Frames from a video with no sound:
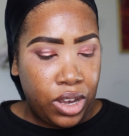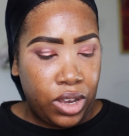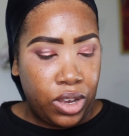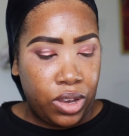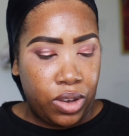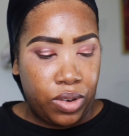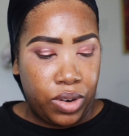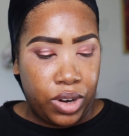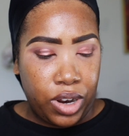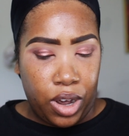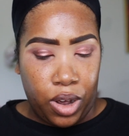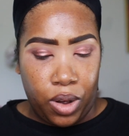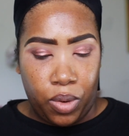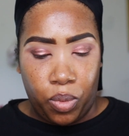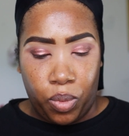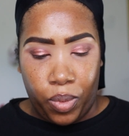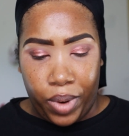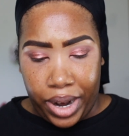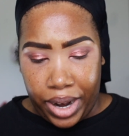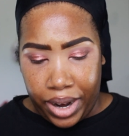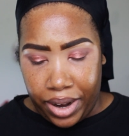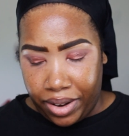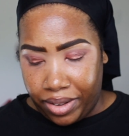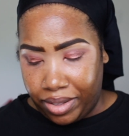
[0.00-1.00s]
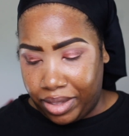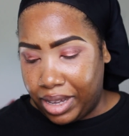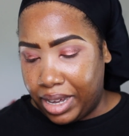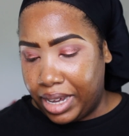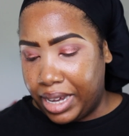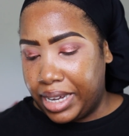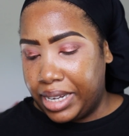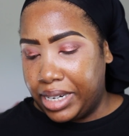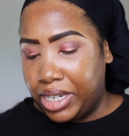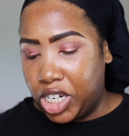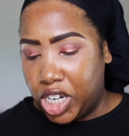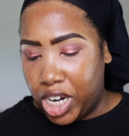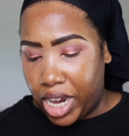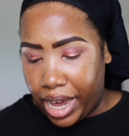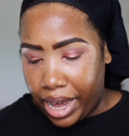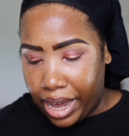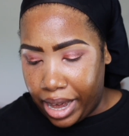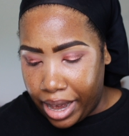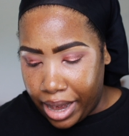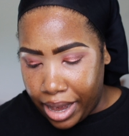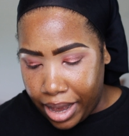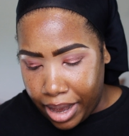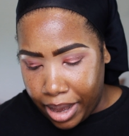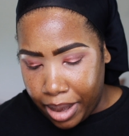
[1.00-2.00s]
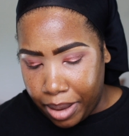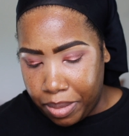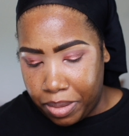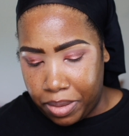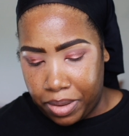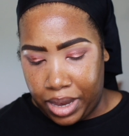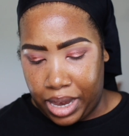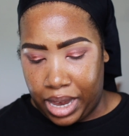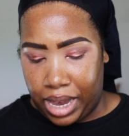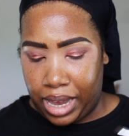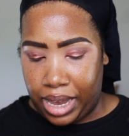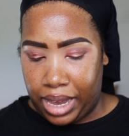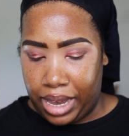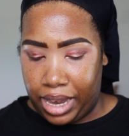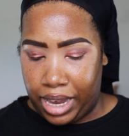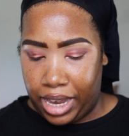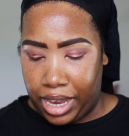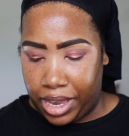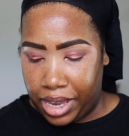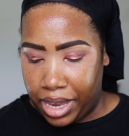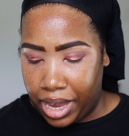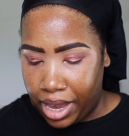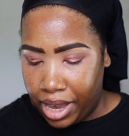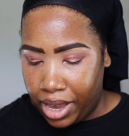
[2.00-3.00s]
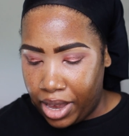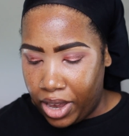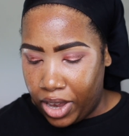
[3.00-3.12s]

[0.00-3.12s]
you know, wearing the hijab and,